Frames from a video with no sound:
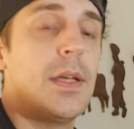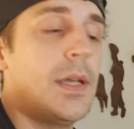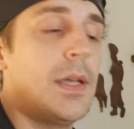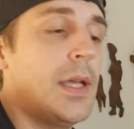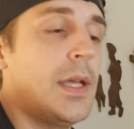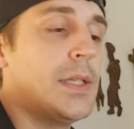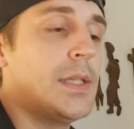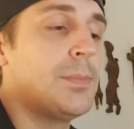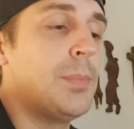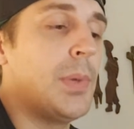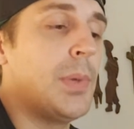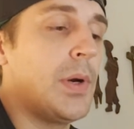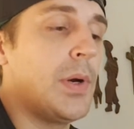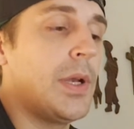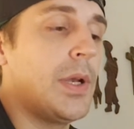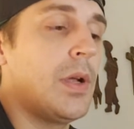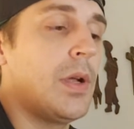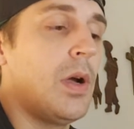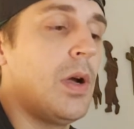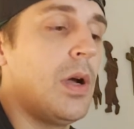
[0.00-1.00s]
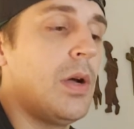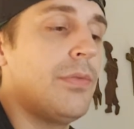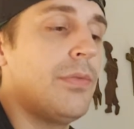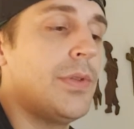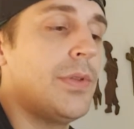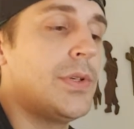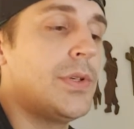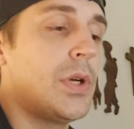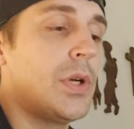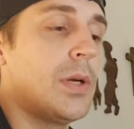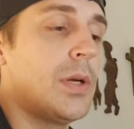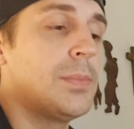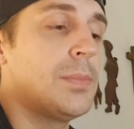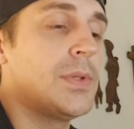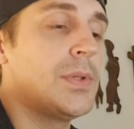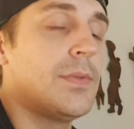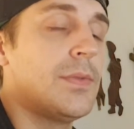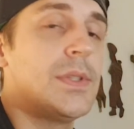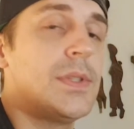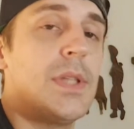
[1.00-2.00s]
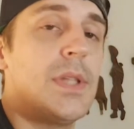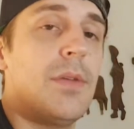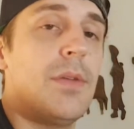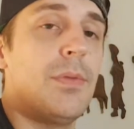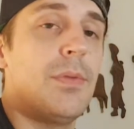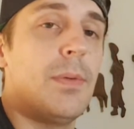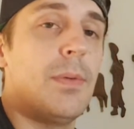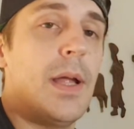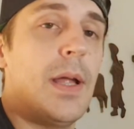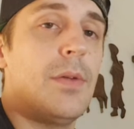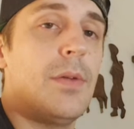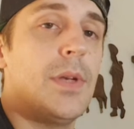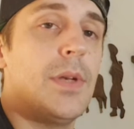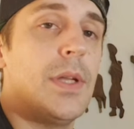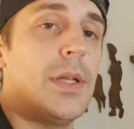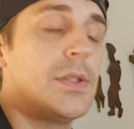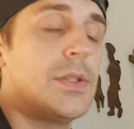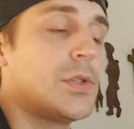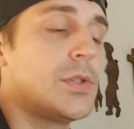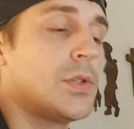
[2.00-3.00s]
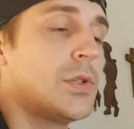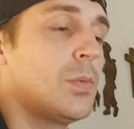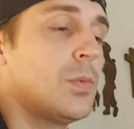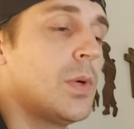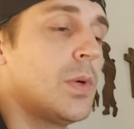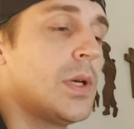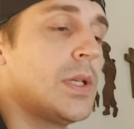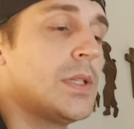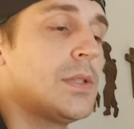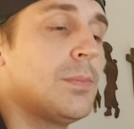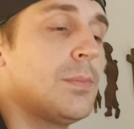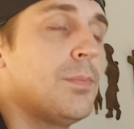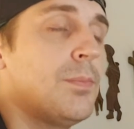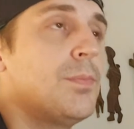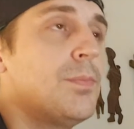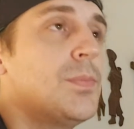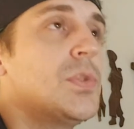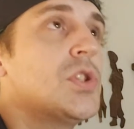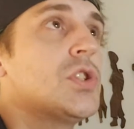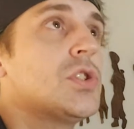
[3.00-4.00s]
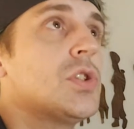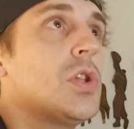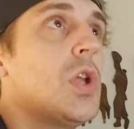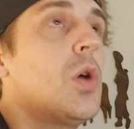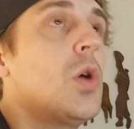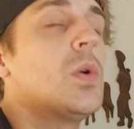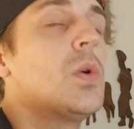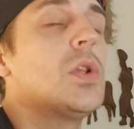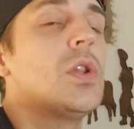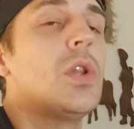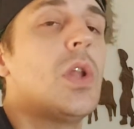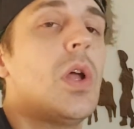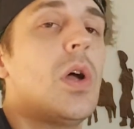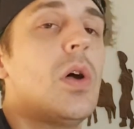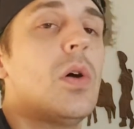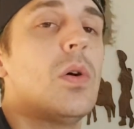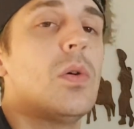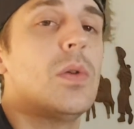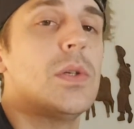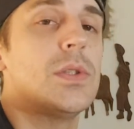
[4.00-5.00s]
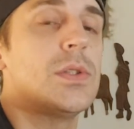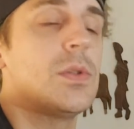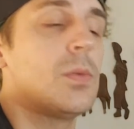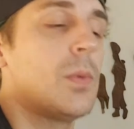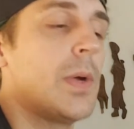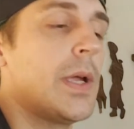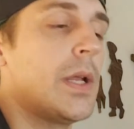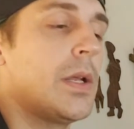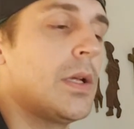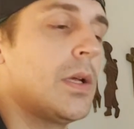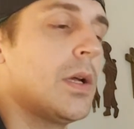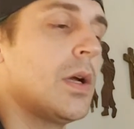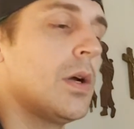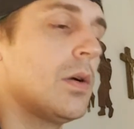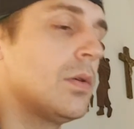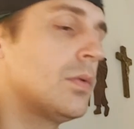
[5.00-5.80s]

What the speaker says: is burning off the terps of the stuff around it. So you want it to slow and low is the way to go.